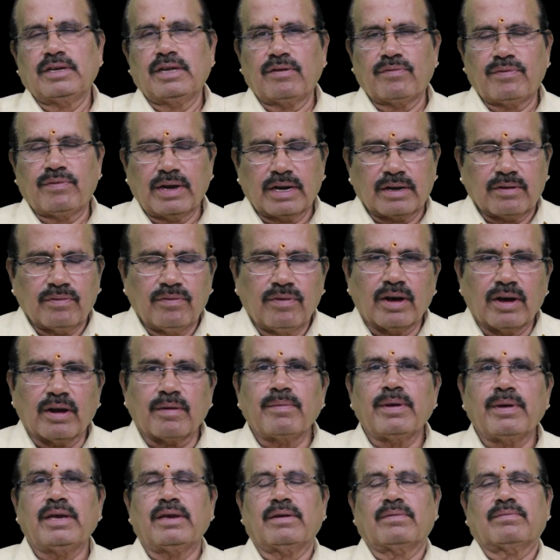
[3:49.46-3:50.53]
in fact for
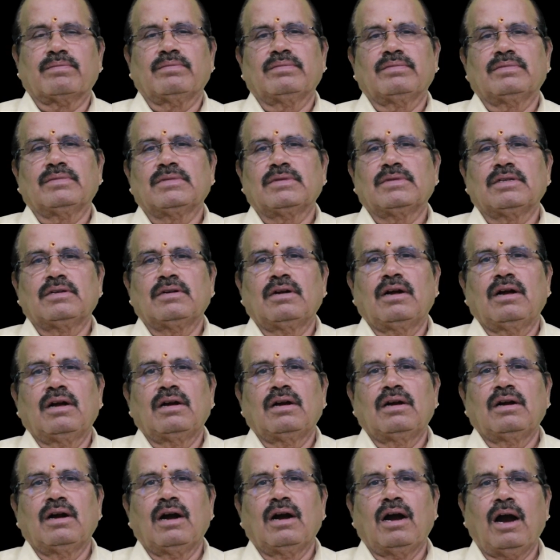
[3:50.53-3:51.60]
me.
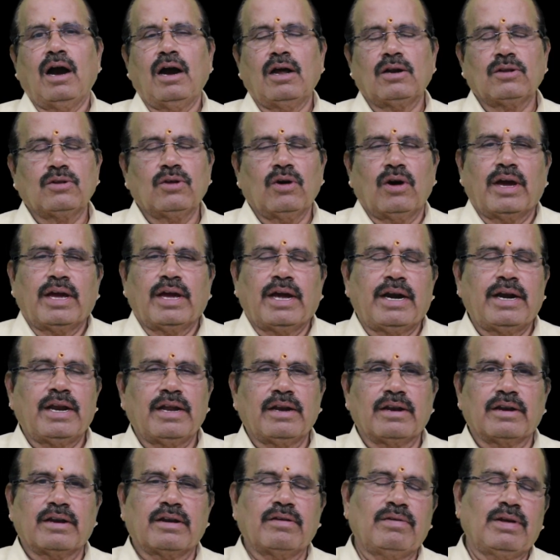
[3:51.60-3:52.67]
Although I had
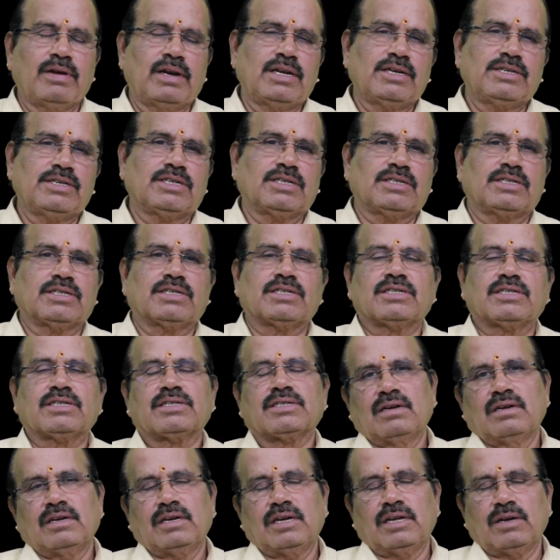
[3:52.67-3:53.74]
a revelations
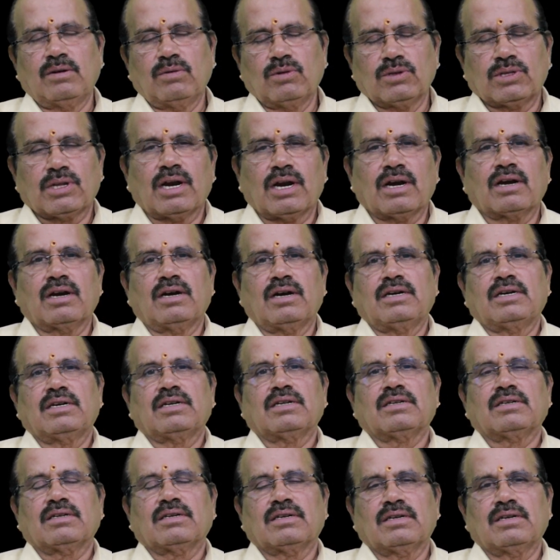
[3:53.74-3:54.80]
in
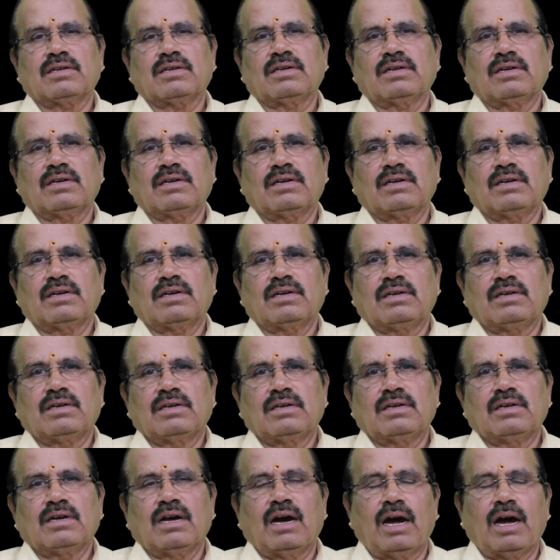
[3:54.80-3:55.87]
Uttarakhand
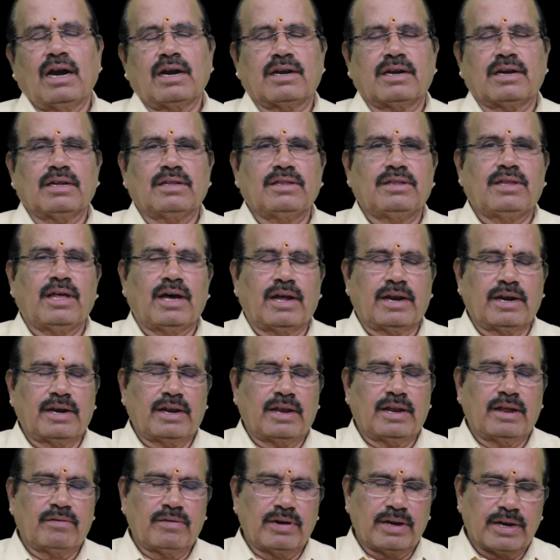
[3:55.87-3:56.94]
at
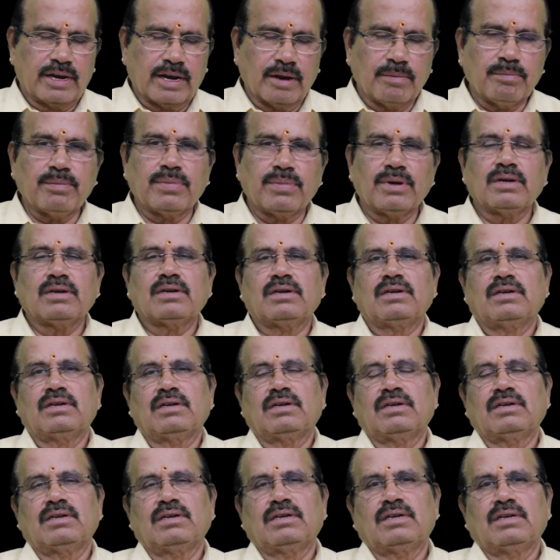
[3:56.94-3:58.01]
Dhari Devi temple
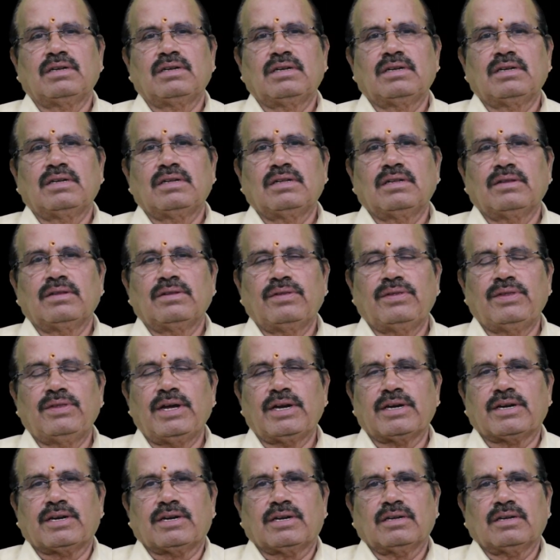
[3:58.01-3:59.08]

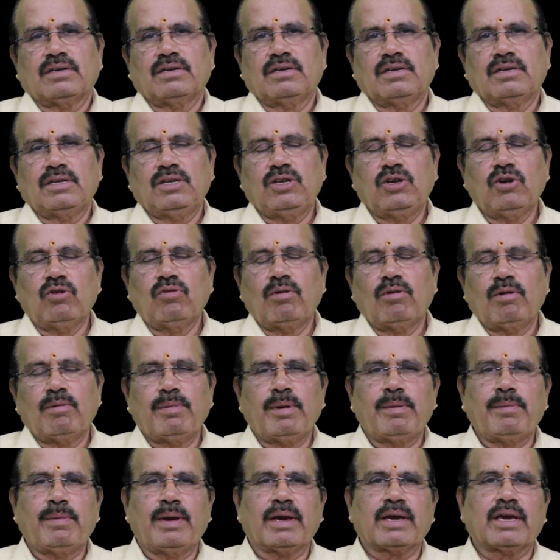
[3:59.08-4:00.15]
that you will be